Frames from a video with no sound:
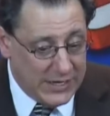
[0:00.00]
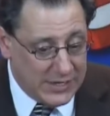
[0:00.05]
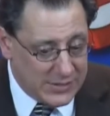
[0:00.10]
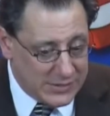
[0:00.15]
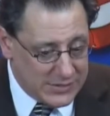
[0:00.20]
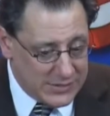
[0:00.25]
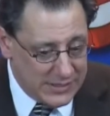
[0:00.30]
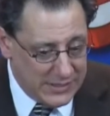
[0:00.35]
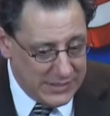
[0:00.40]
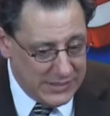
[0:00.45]
over
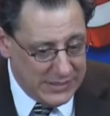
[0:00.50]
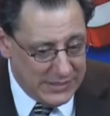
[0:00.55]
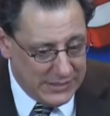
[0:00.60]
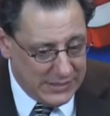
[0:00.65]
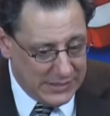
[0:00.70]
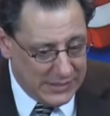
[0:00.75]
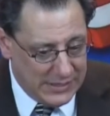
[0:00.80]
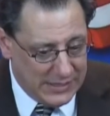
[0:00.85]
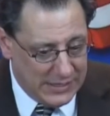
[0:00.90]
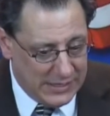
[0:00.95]
the
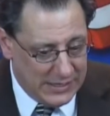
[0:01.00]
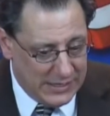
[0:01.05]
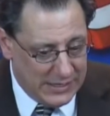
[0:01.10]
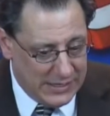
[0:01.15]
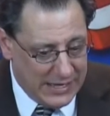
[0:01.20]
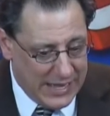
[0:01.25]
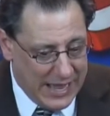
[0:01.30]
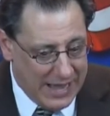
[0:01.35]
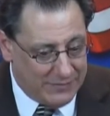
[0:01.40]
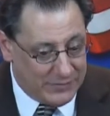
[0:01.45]
years,
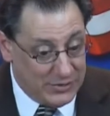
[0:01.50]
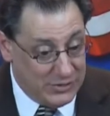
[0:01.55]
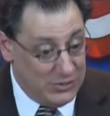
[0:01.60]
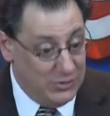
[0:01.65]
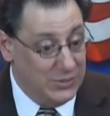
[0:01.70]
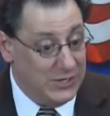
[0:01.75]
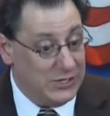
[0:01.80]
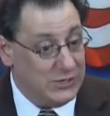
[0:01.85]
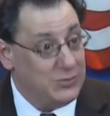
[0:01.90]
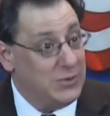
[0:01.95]

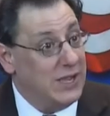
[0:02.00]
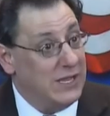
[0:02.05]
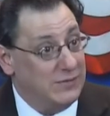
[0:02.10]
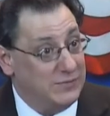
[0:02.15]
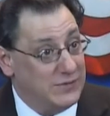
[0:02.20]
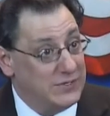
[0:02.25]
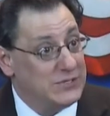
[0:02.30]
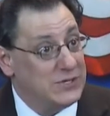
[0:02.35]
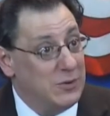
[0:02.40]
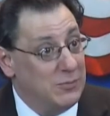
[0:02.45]
after
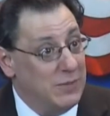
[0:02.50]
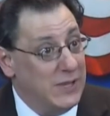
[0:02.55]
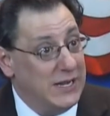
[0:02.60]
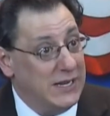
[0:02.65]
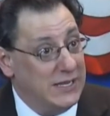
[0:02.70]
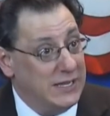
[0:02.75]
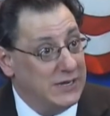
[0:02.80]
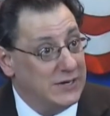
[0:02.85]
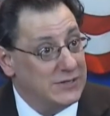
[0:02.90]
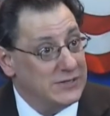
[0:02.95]
doing Twain for
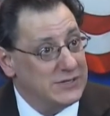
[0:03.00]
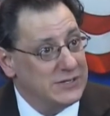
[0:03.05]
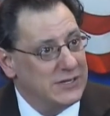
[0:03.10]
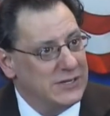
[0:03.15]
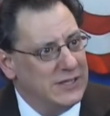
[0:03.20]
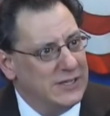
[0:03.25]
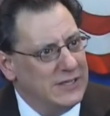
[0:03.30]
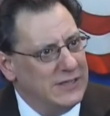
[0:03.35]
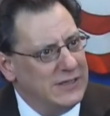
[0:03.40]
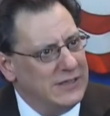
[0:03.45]
so many
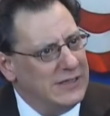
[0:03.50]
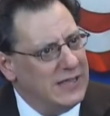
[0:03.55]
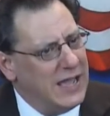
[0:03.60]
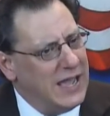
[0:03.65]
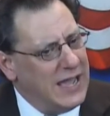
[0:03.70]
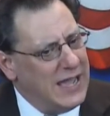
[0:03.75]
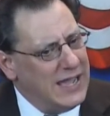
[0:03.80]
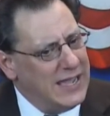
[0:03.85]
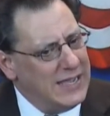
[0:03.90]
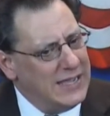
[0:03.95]
years,
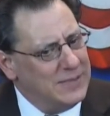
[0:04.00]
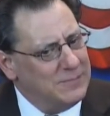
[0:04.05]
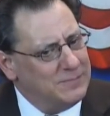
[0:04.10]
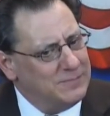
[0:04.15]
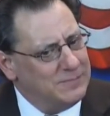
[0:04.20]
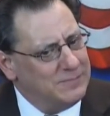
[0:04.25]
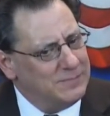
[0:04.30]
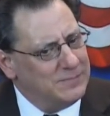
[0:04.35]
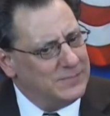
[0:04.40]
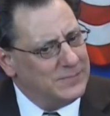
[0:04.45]

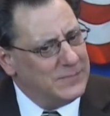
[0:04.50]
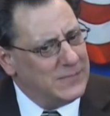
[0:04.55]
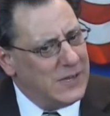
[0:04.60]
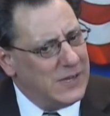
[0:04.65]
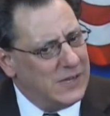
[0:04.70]
I